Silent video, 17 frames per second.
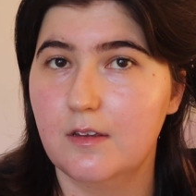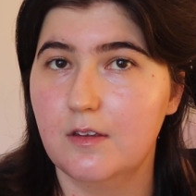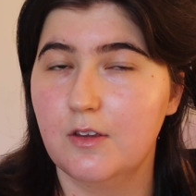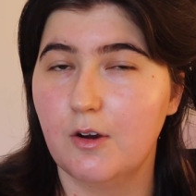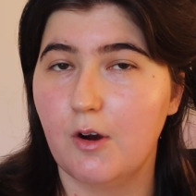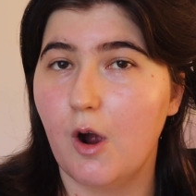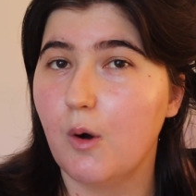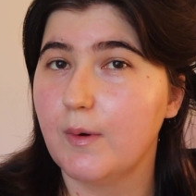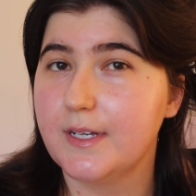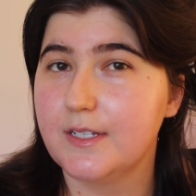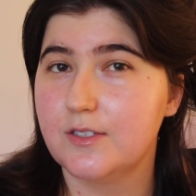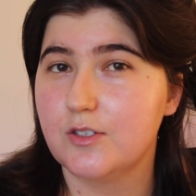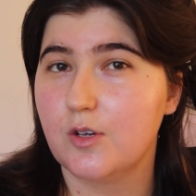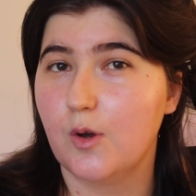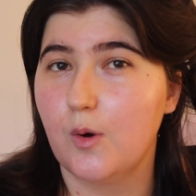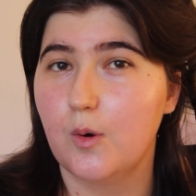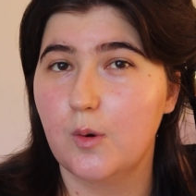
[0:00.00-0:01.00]
They're always
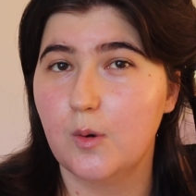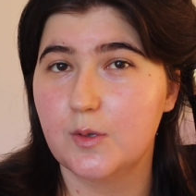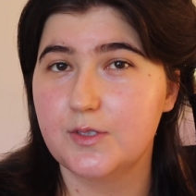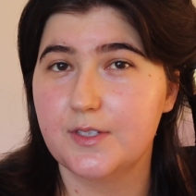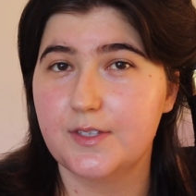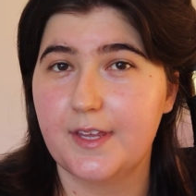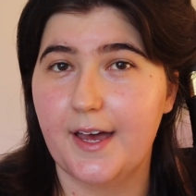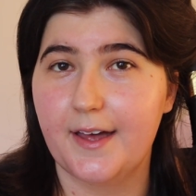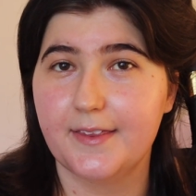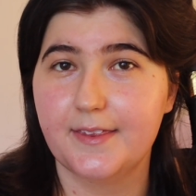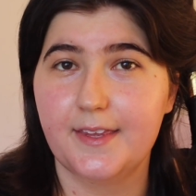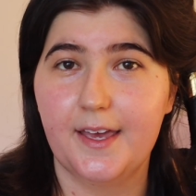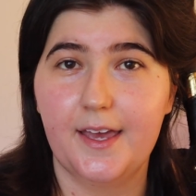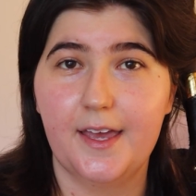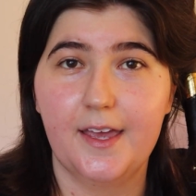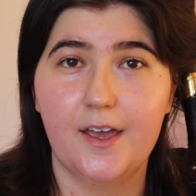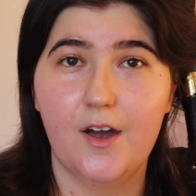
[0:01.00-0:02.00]
told that
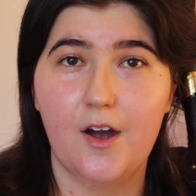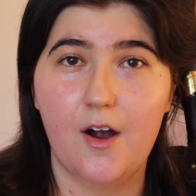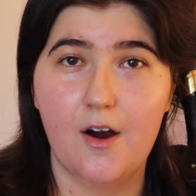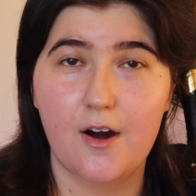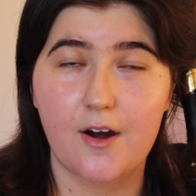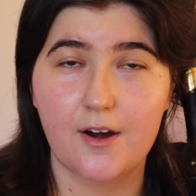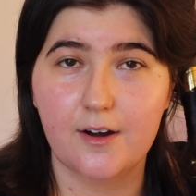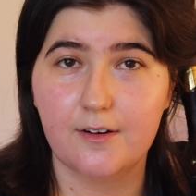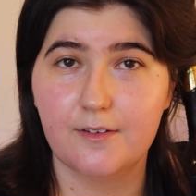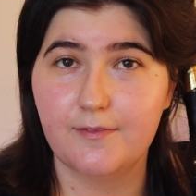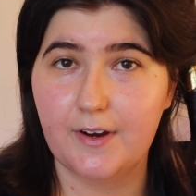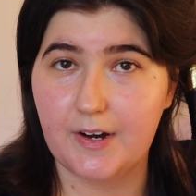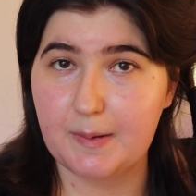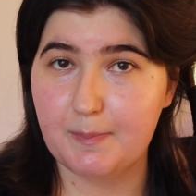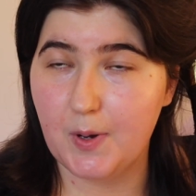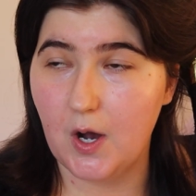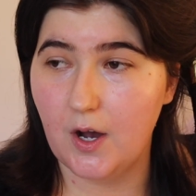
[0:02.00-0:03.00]
they are
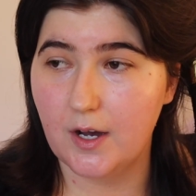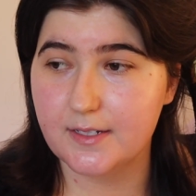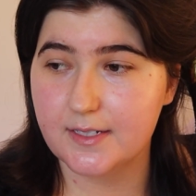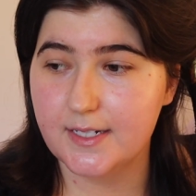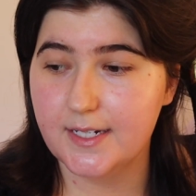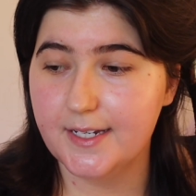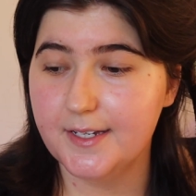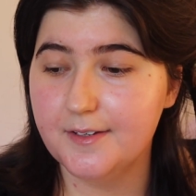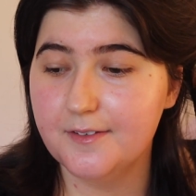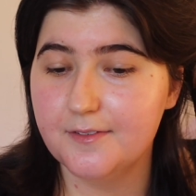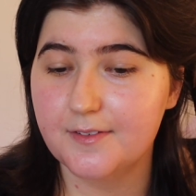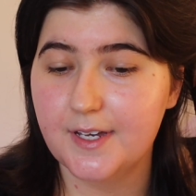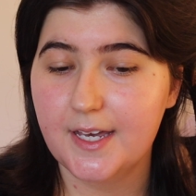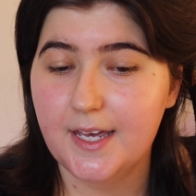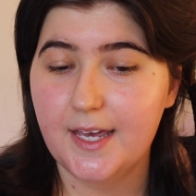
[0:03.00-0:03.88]
very positive,